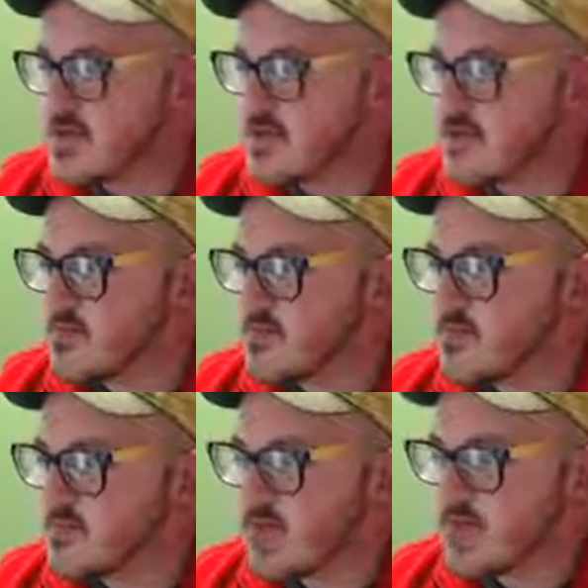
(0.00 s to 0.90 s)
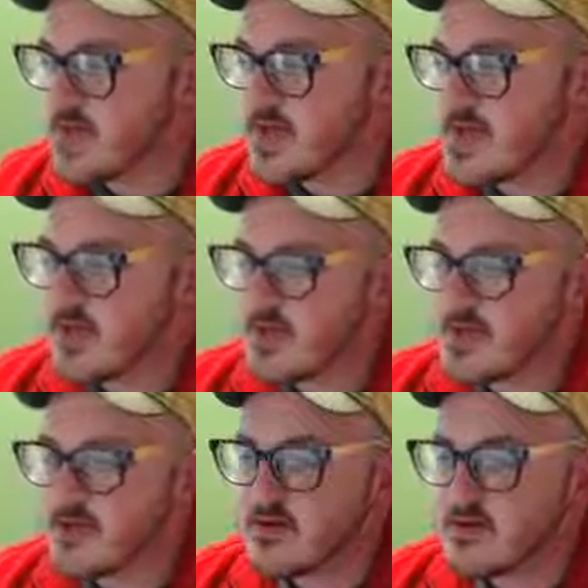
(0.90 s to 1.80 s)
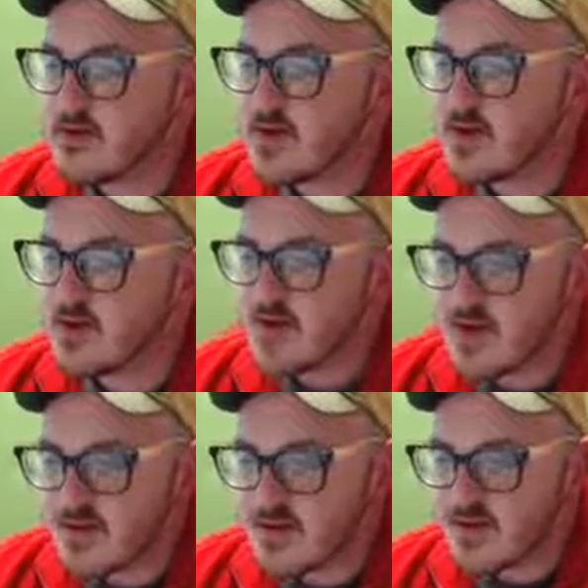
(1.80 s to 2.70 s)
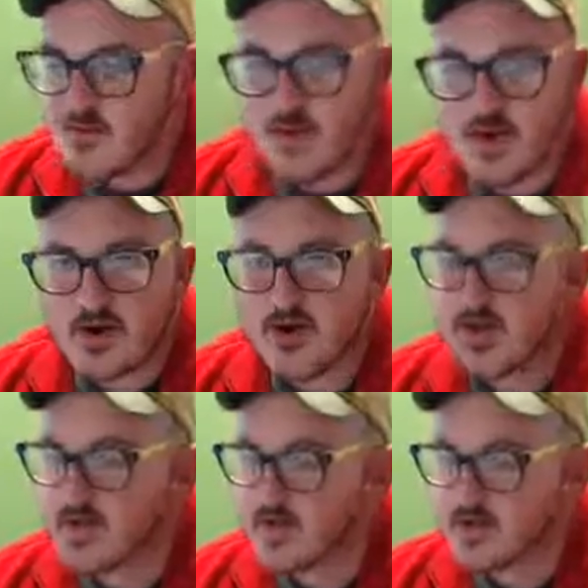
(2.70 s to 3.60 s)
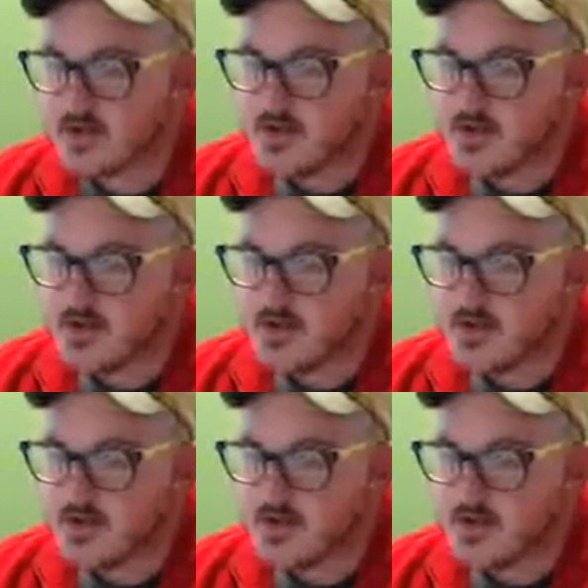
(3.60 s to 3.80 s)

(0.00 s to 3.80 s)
Now, some of these you might look at and be like, when am I going to use a barrel hitch?